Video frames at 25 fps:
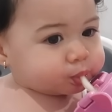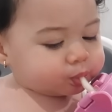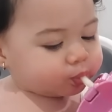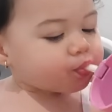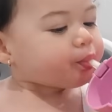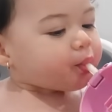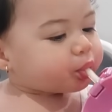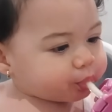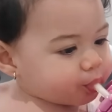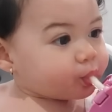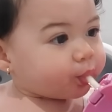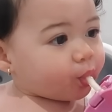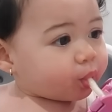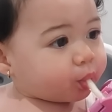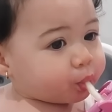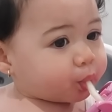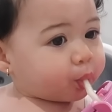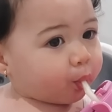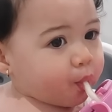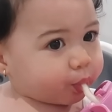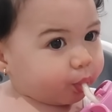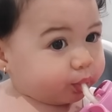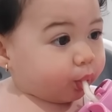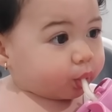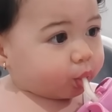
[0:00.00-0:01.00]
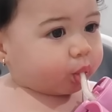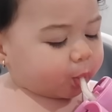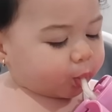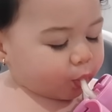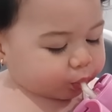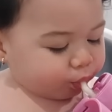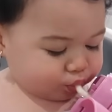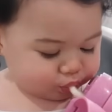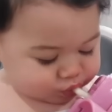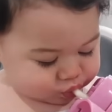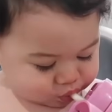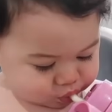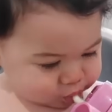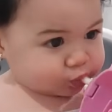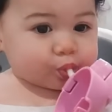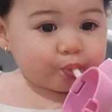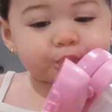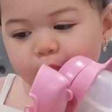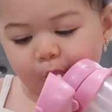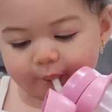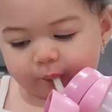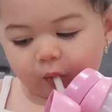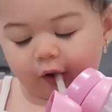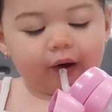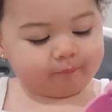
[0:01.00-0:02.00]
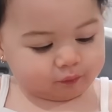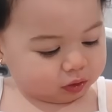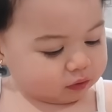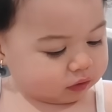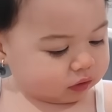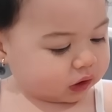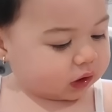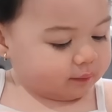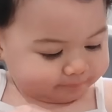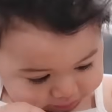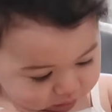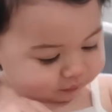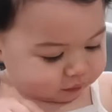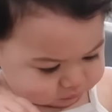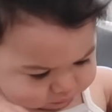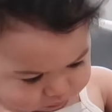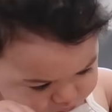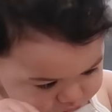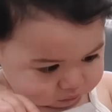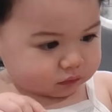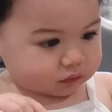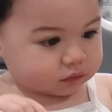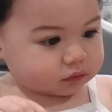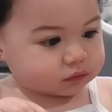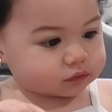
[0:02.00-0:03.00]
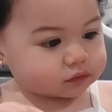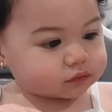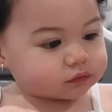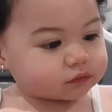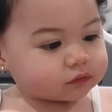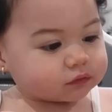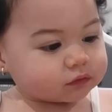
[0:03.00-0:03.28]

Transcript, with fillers: recklessly. I may just...